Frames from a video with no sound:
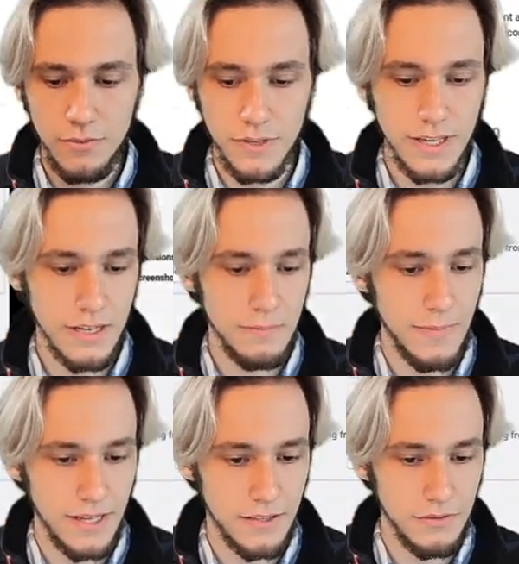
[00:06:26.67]
we get
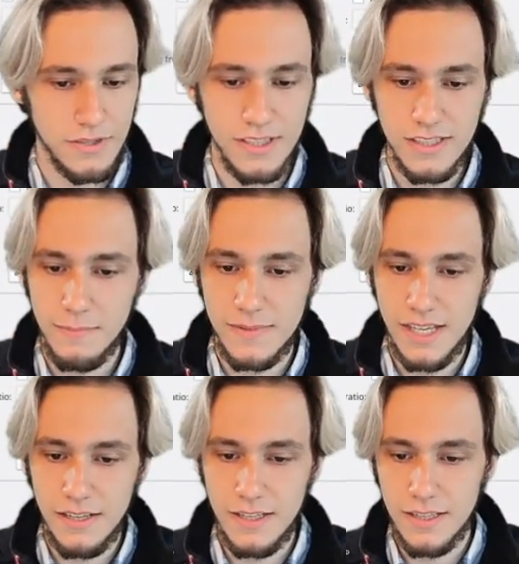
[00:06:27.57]
back to system
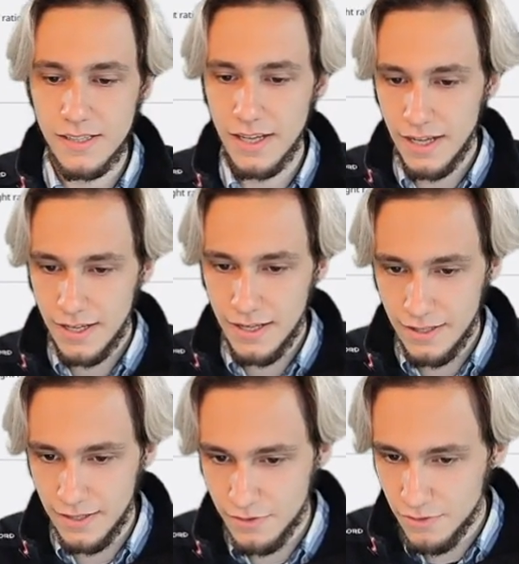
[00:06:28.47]
settings,
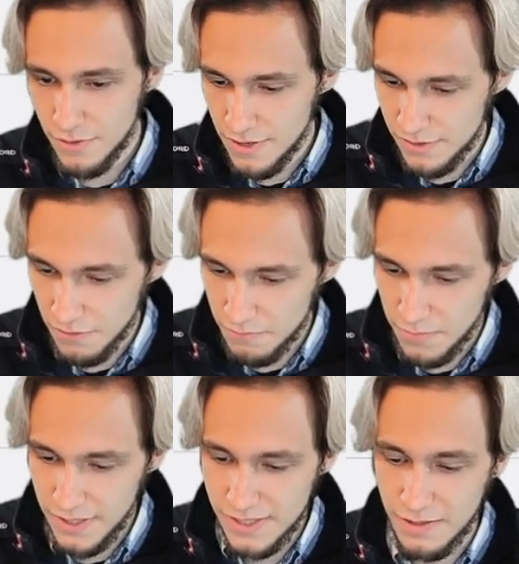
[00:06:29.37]
uh, turn this off,
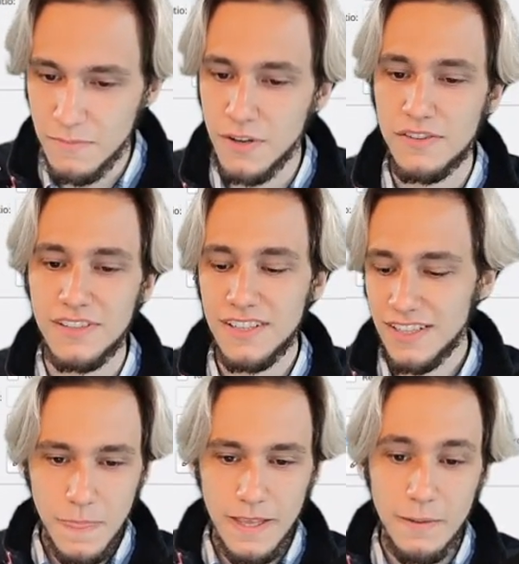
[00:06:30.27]
please. I'm not
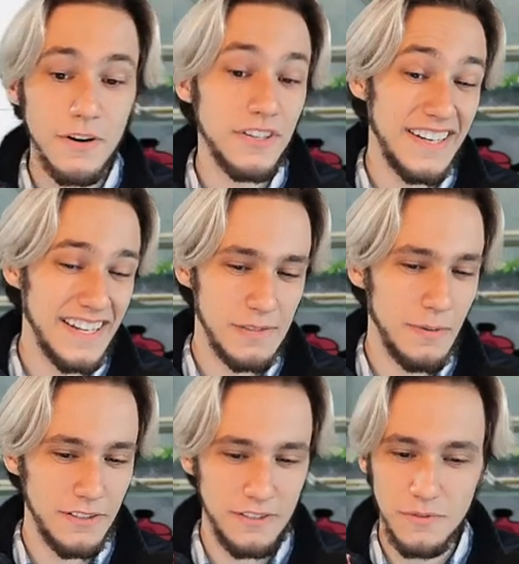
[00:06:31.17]
I'm not an
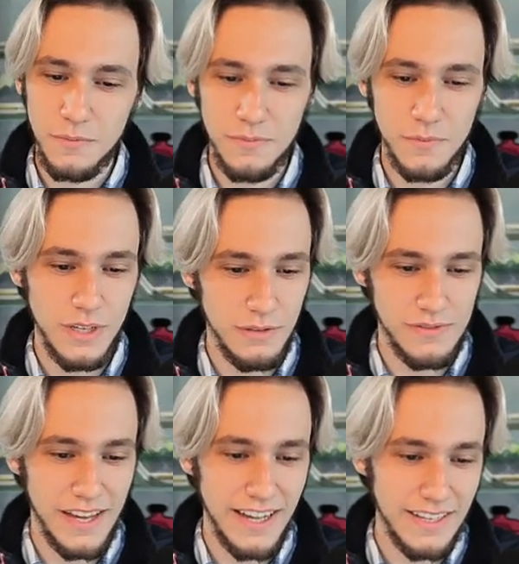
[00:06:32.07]
expert on Windows
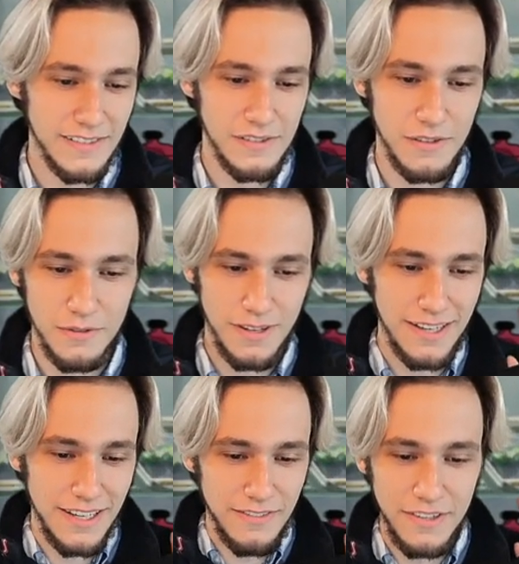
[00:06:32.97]
tiling, so I
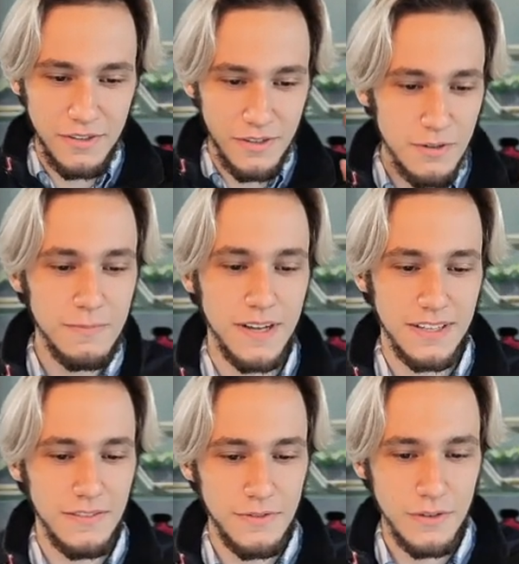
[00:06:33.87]
leave it to you. But
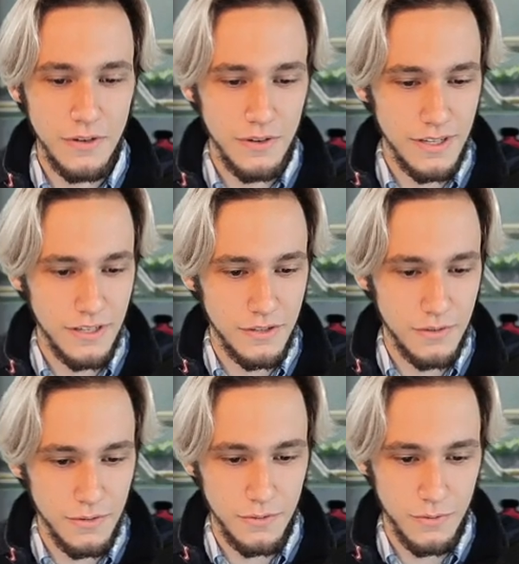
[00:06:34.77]
if you go
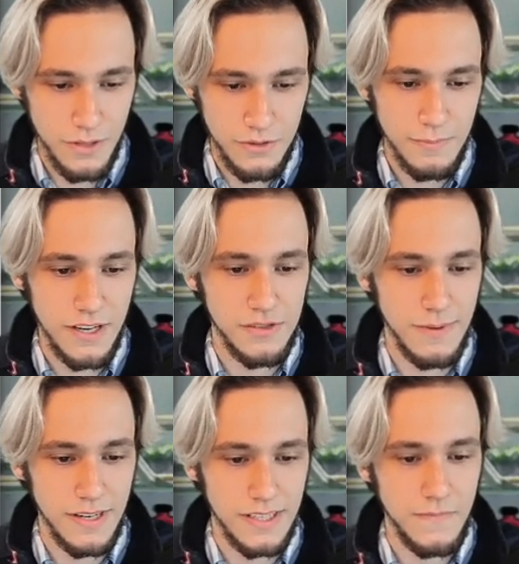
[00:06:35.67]
into Windows
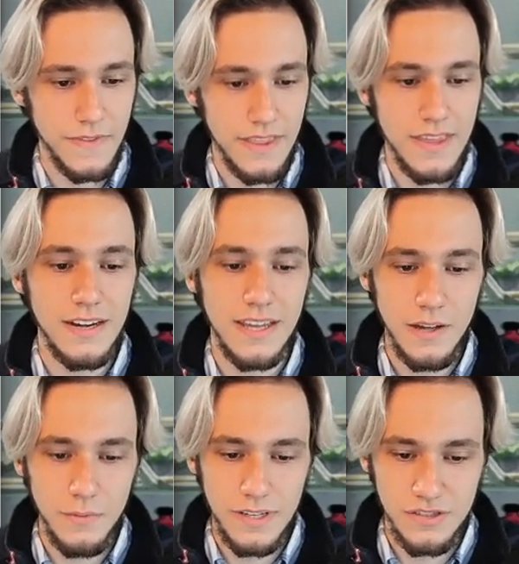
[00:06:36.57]
Management and then
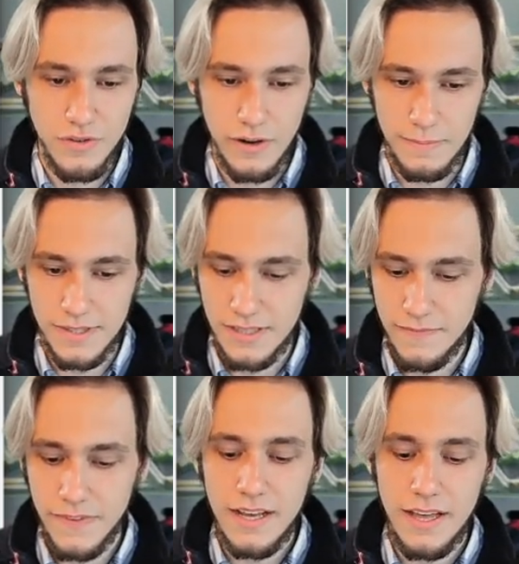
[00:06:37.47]
Kwin scripts
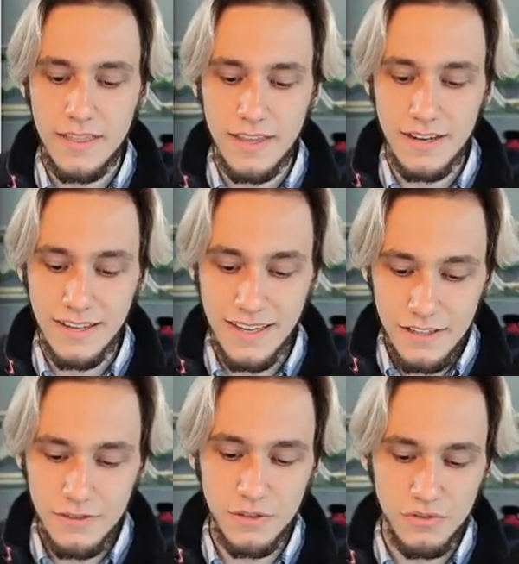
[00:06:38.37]
and then
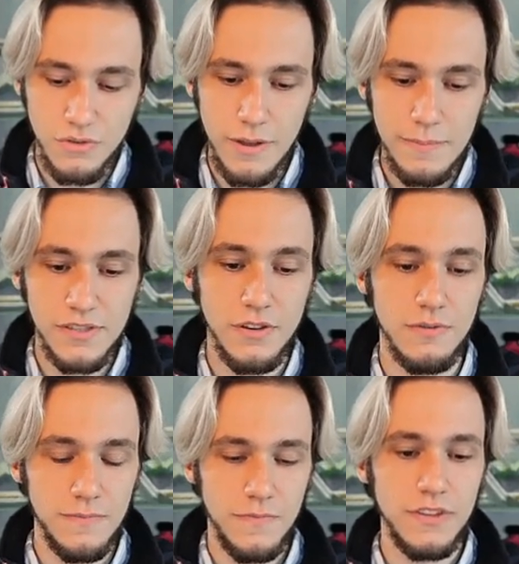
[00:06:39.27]
get new scripts,
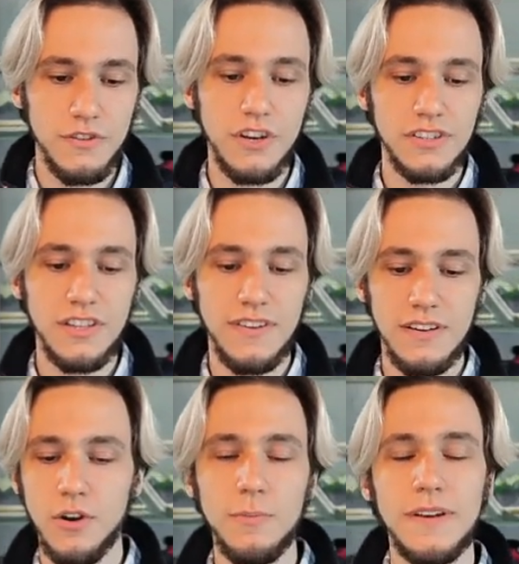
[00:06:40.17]
so you're not
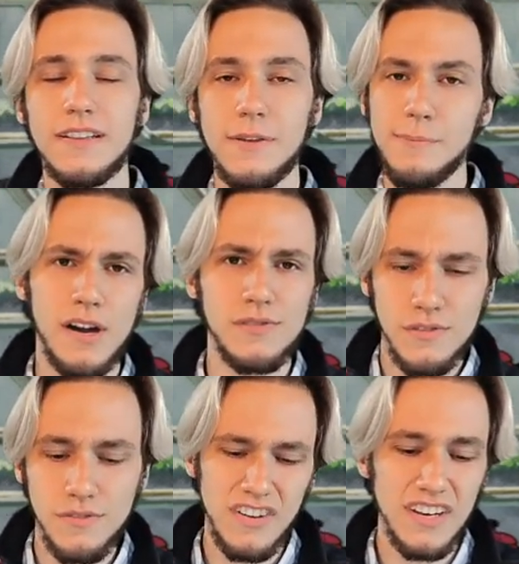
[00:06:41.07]
even opening the
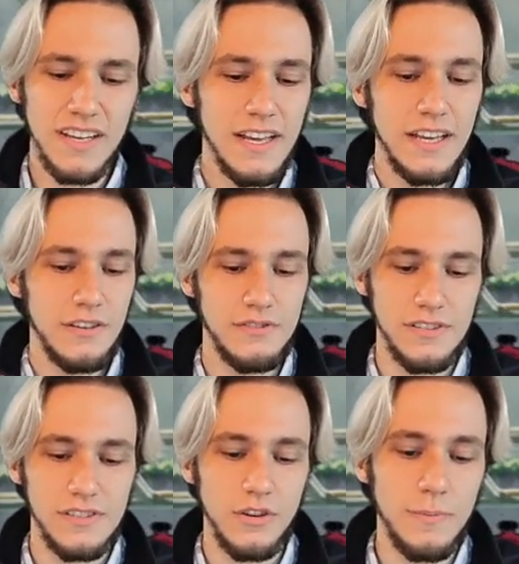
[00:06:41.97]
browser really, you're
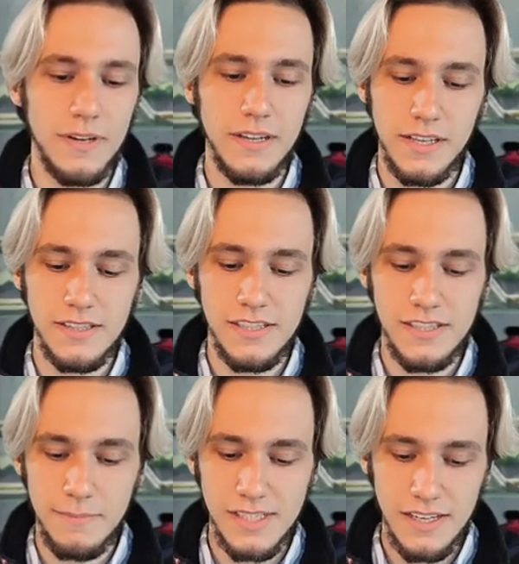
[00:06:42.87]
just opening
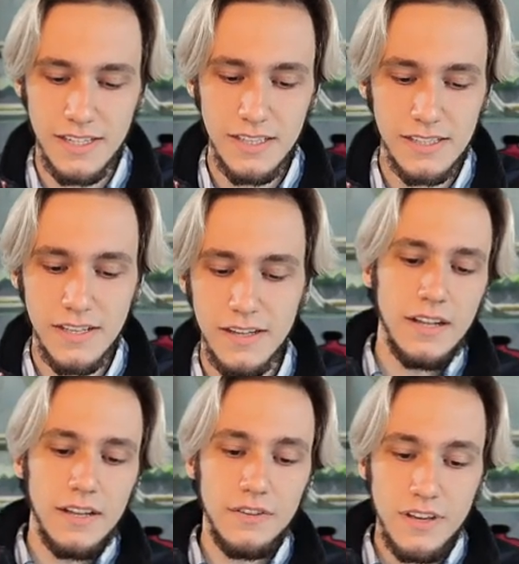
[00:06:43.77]
system settings.
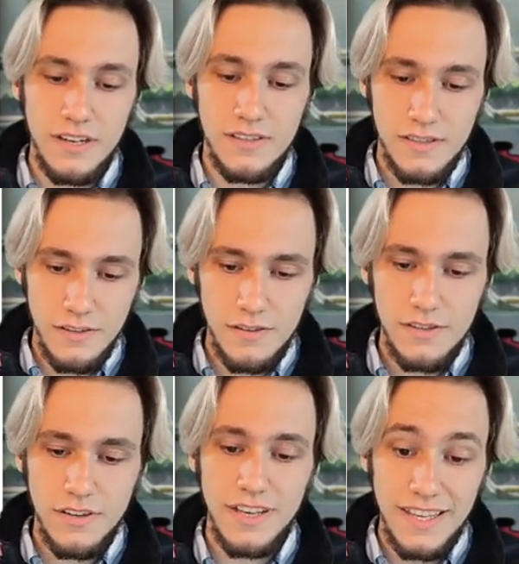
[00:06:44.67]
You can
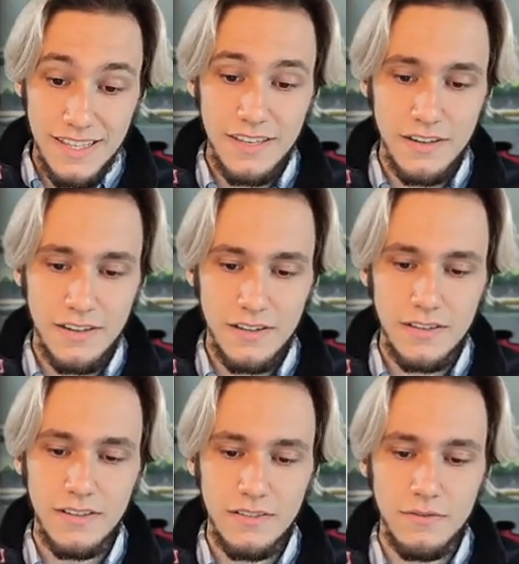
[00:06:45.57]
search here
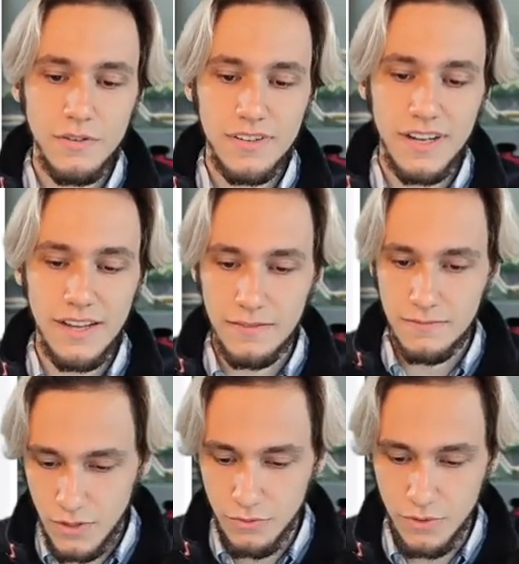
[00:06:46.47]
for tile,
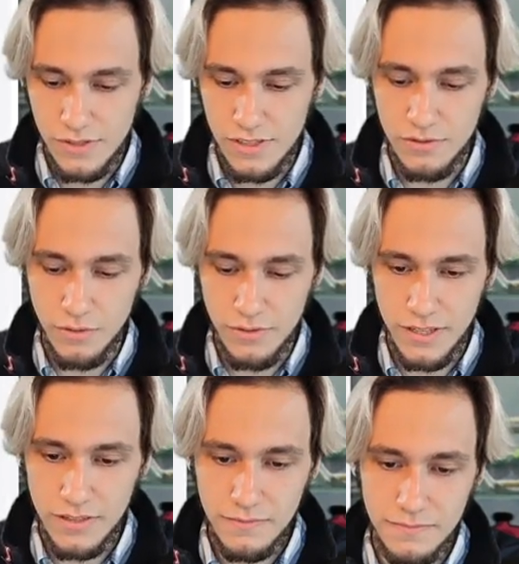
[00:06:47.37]
of course it's
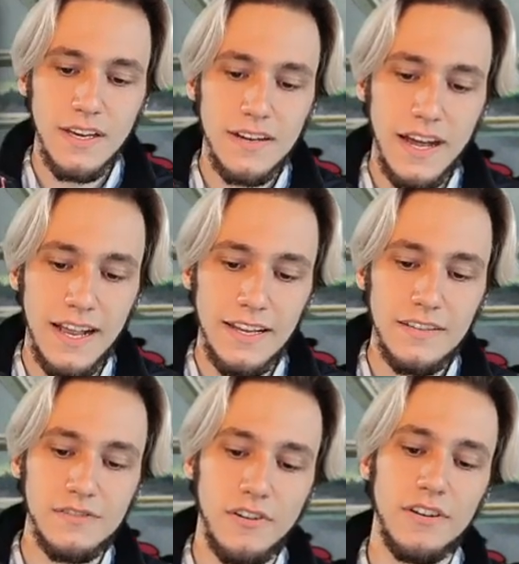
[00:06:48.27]
loading, tiling,
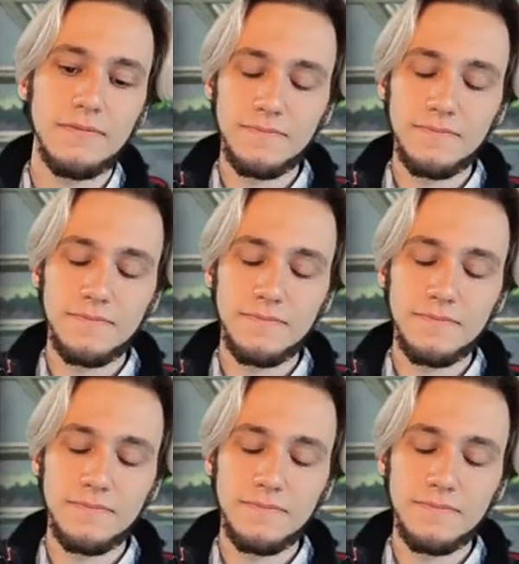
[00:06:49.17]
sorry